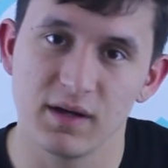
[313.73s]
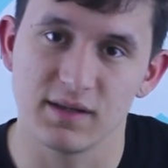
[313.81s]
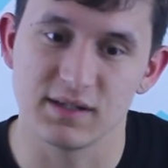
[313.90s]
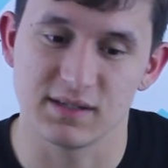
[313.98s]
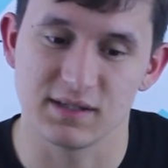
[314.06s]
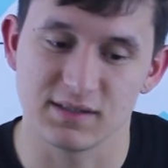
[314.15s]

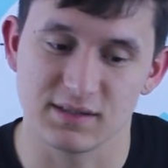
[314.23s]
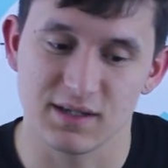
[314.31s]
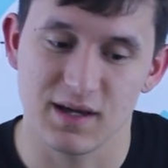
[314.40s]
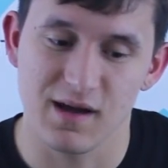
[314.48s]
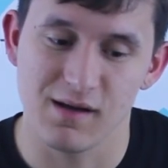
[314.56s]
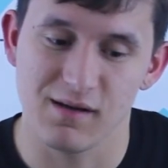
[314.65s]
This is,
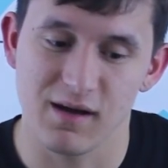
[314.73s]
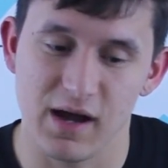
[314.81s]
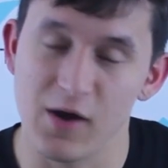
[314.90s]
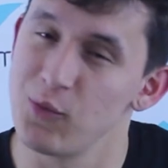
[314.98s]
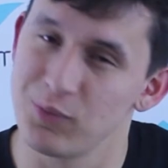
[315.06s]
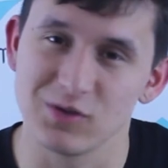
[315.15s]
I
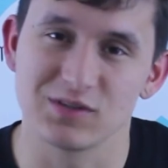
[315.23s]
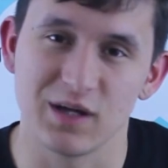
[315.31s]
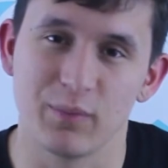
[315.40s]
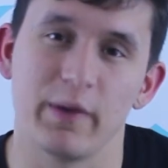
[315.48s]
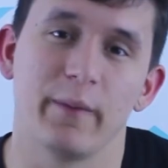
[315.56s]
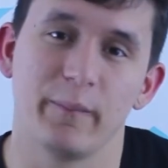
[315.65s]
hope you
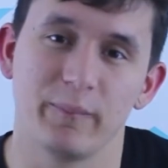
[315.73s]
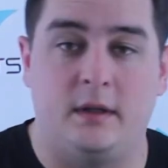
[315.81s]
step up.